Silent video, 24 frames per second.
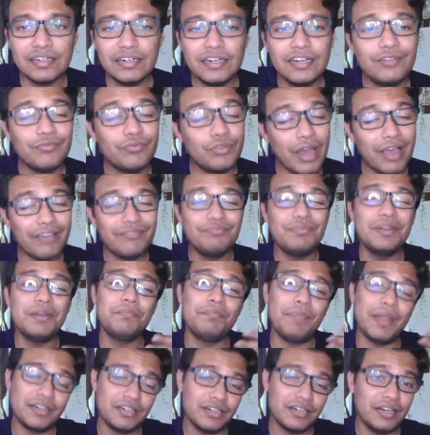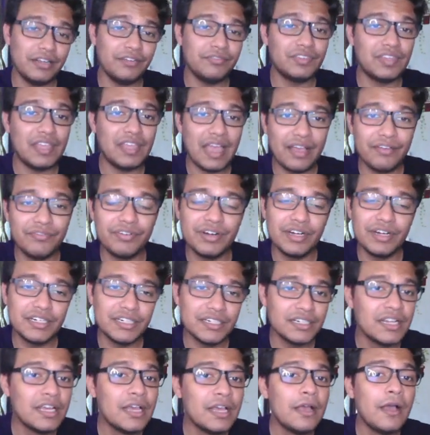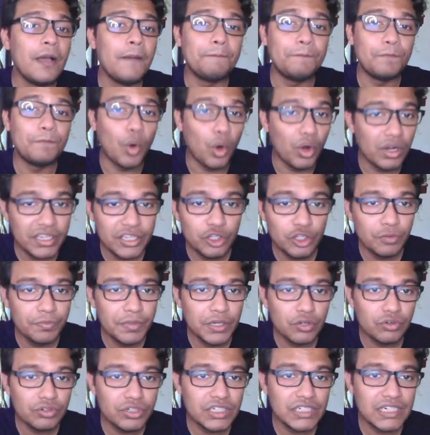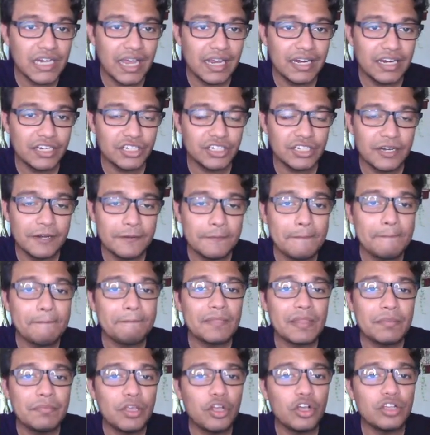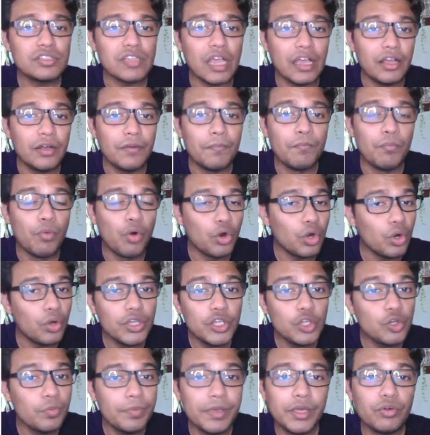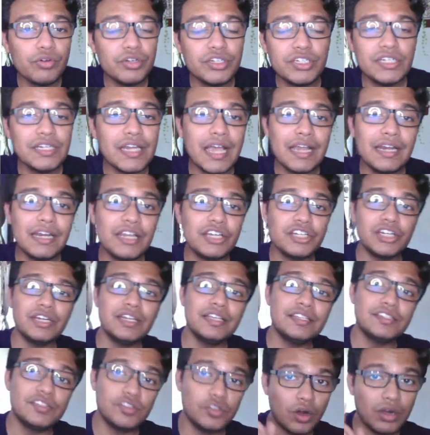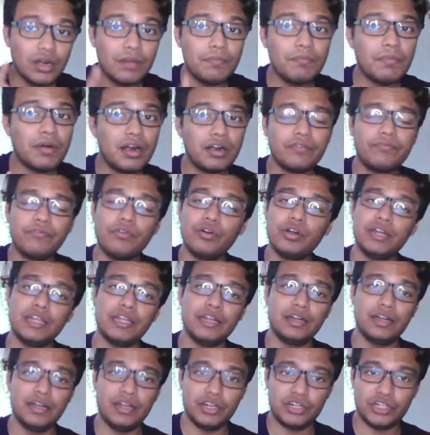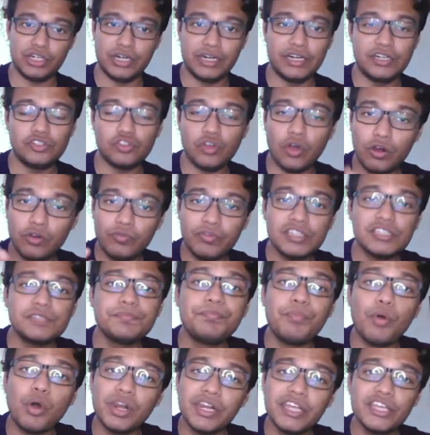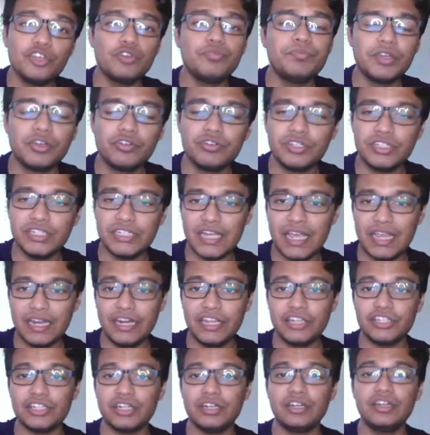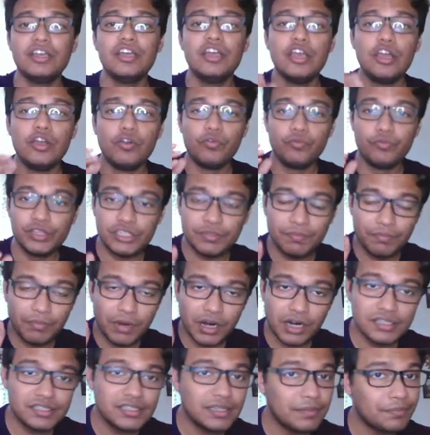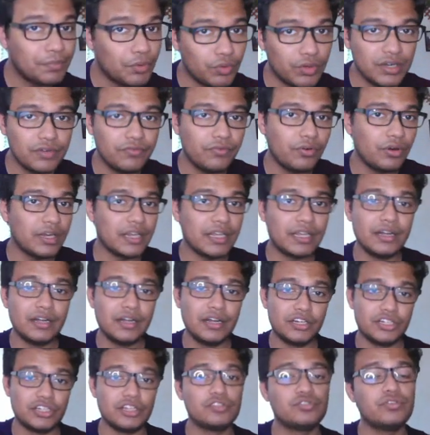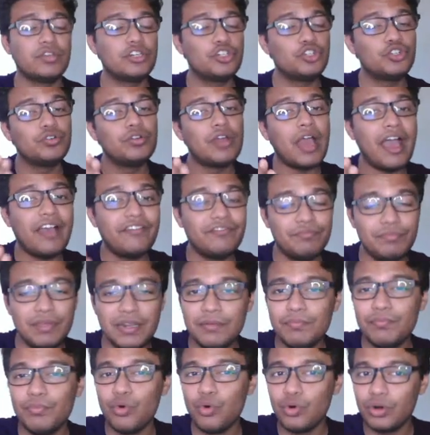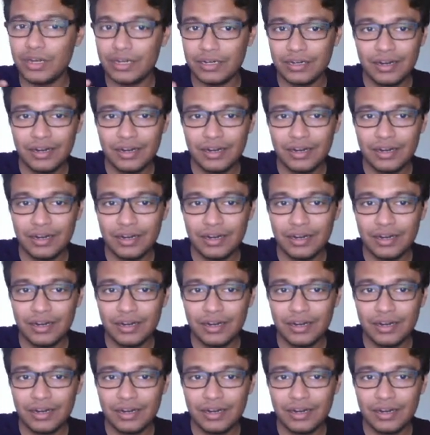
It would have been better if they have written polyubiquitinylation, because monoubiquitinylation is not a mark for degradation. It's always polyubiquitinylation which marks a protein for degradation. So it should have been more